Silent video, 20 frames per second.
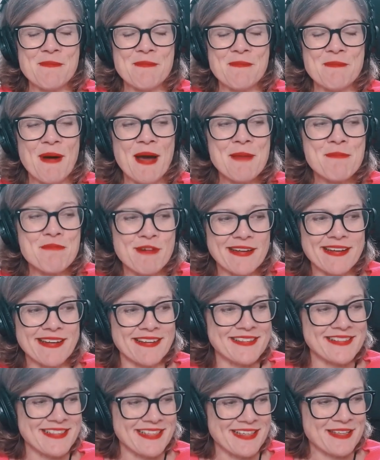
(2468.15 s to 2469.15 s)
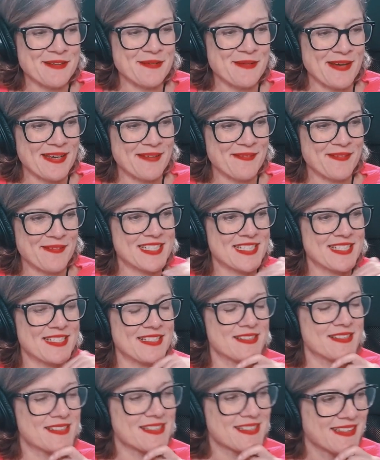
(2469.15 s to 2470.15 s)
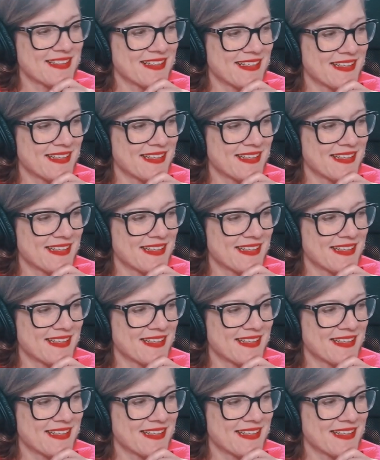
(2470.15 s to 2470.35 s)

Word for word: My brain goes the other way, which is